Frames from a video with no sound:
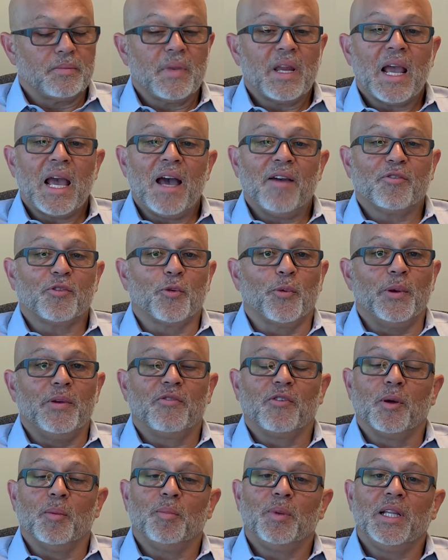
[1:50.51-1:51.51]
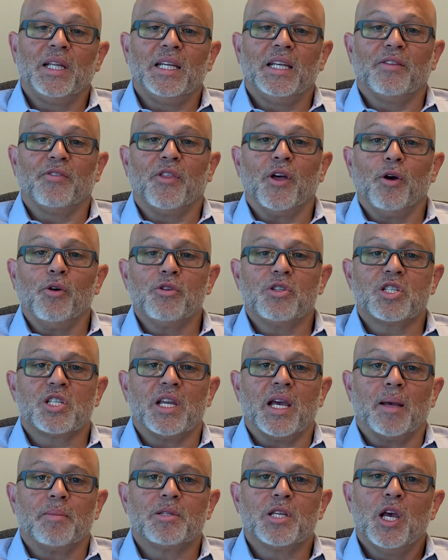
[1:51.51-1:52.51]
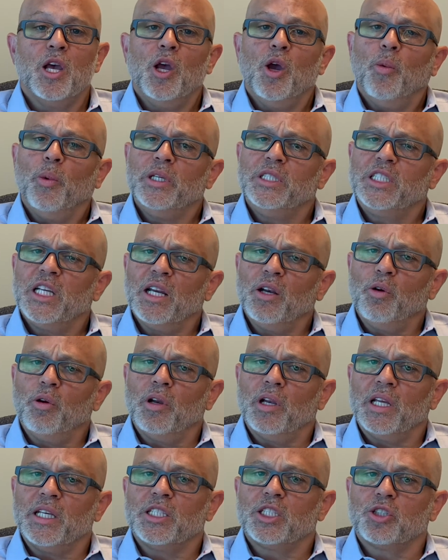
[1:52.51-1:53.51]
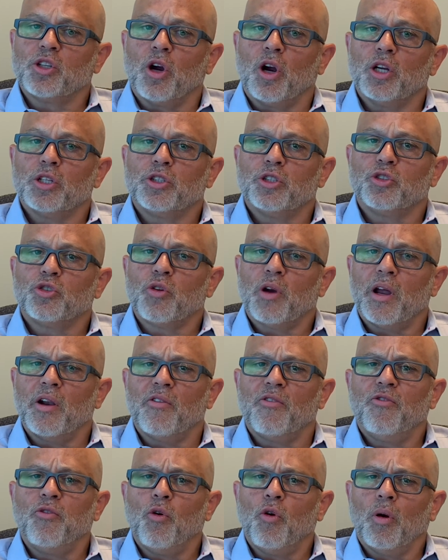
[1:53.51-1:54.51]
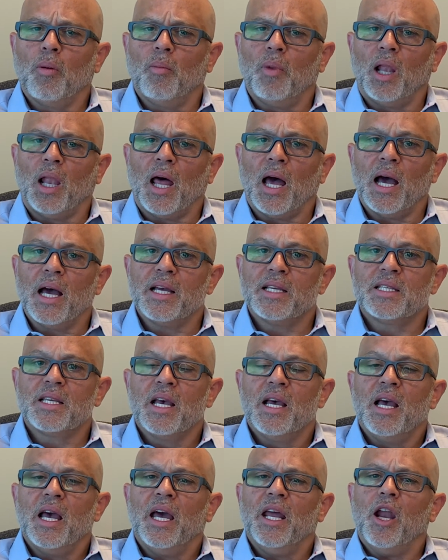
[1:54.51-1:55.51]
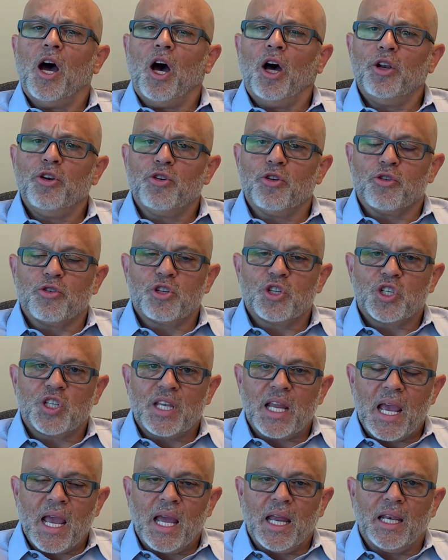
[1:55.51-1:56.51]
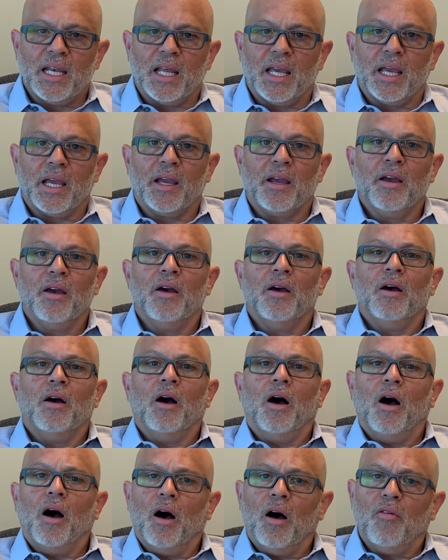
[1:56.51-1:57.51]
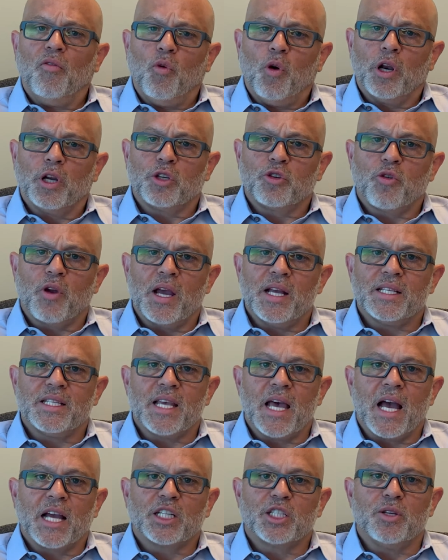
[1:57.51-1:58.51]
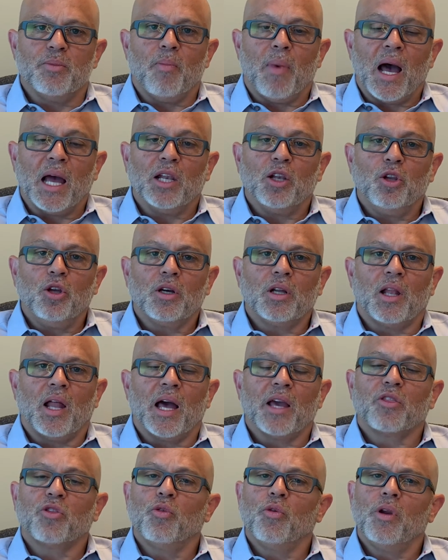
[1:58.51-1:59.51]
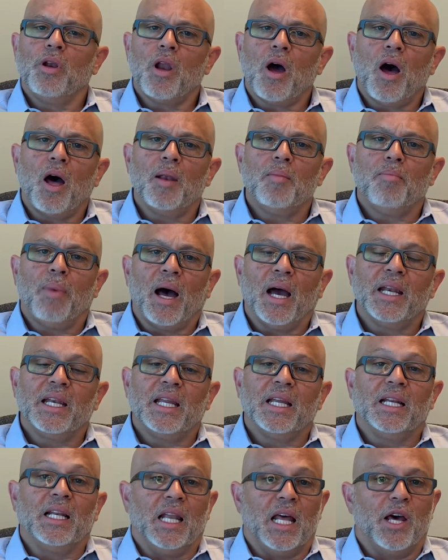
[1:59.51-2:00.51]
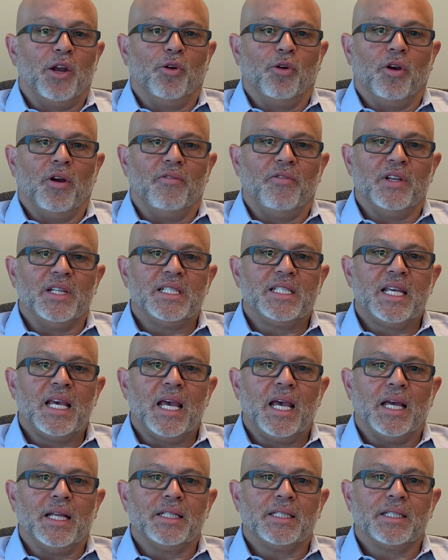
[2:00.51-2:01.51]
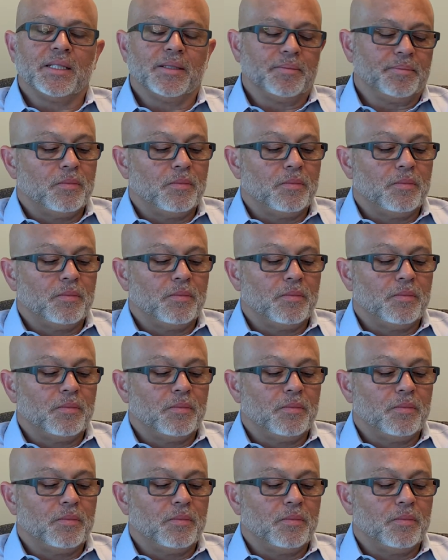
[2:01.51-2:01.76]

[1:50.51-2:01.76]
After we've completed those steps, we generally start to try to formalize an understanding of what a transaction might look like through a non-binding letter of intent.